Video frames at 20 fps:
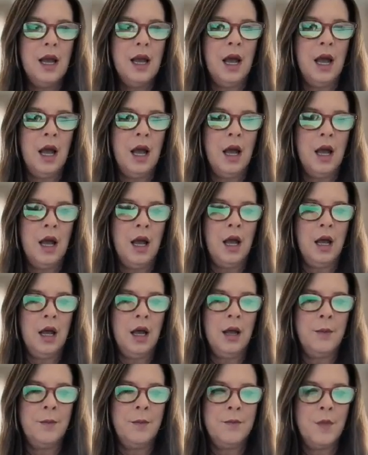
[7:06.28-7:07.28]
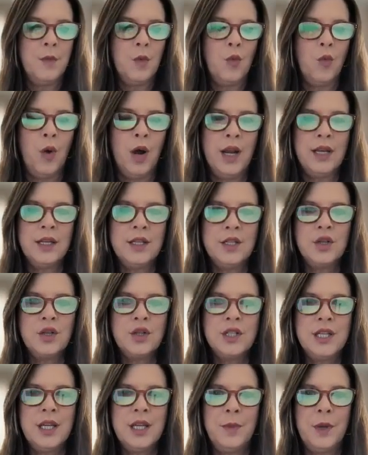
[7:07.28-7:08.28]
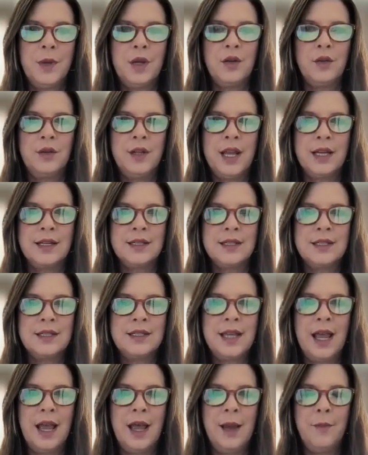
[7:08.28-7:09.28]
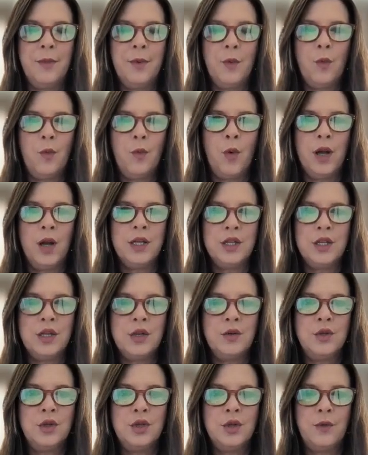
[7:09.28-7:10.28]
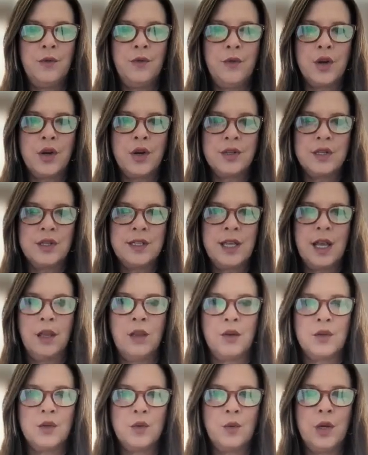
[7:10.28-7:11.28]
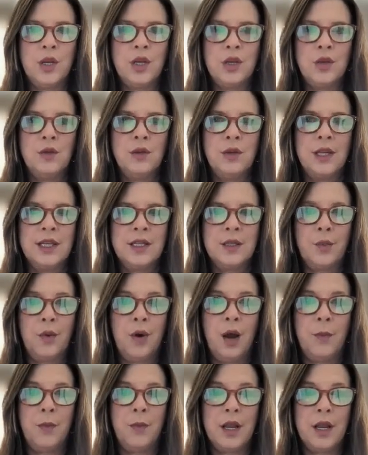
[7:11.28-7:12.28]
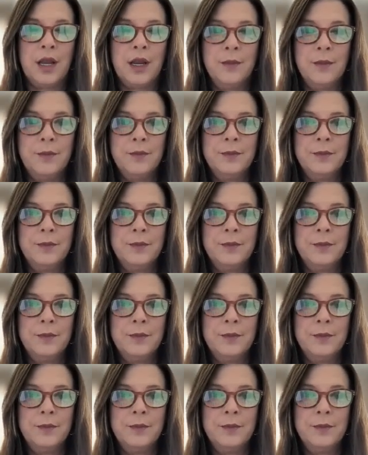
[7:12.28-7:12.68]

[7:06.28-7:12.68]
What is your typical next step? What do you do for your sellers when you list property?